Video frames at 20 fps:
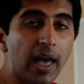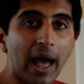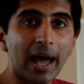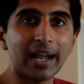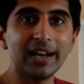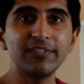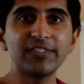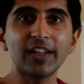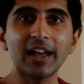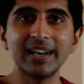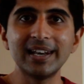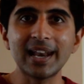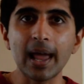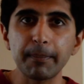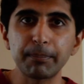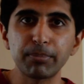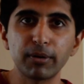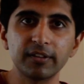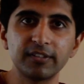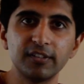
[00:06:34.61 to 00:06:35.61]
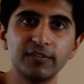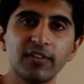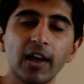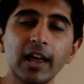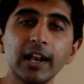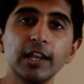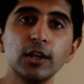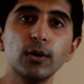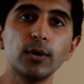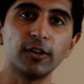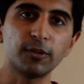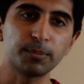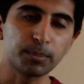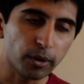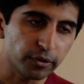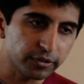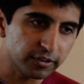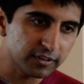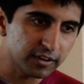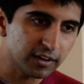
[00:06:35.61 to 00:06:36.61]
And if that net present value is
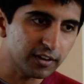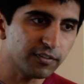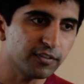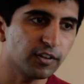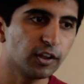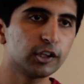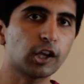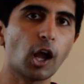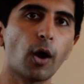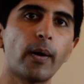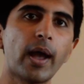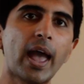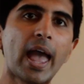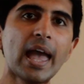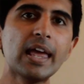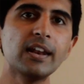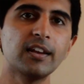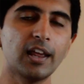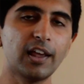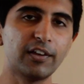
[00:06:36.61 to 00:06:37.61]
positive, go ahead.